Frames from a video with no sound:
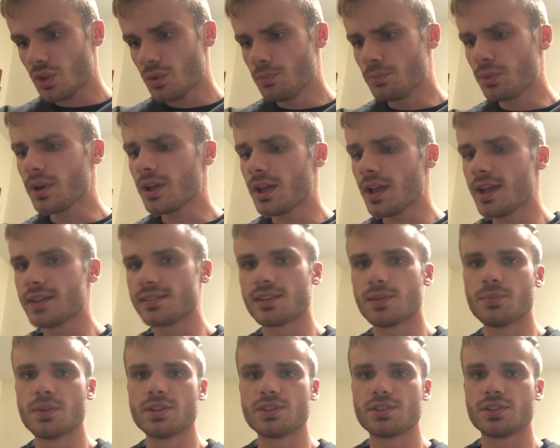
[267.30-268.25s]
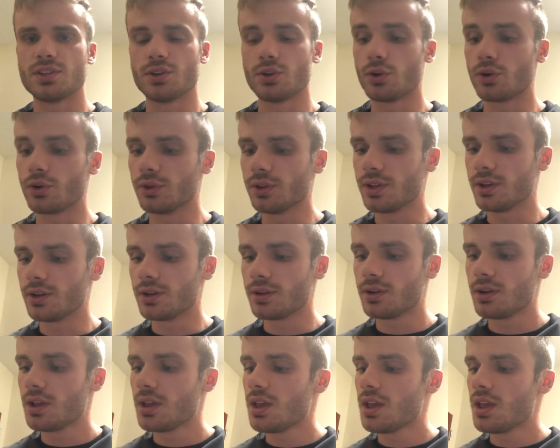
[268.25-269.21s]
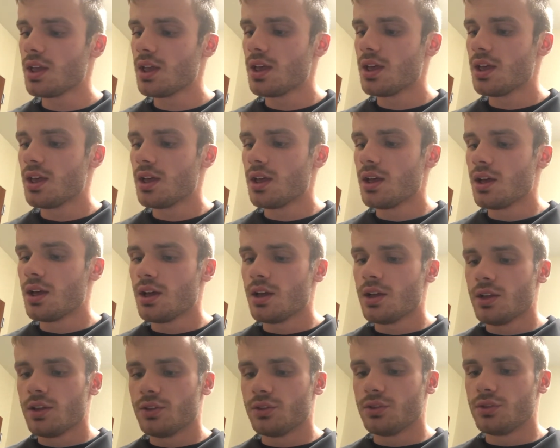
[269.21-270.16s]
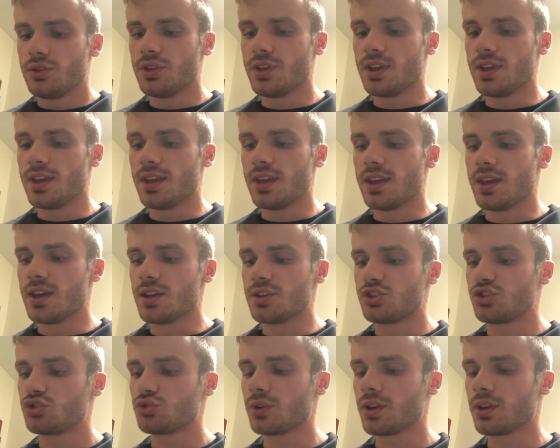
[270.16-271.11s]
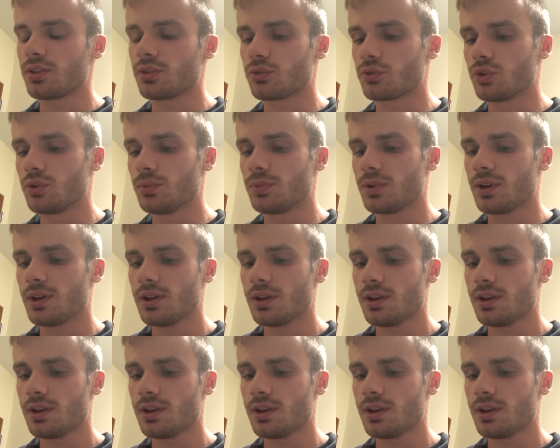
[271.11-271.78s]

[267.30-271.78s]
But as I mentioned earlier, the strength group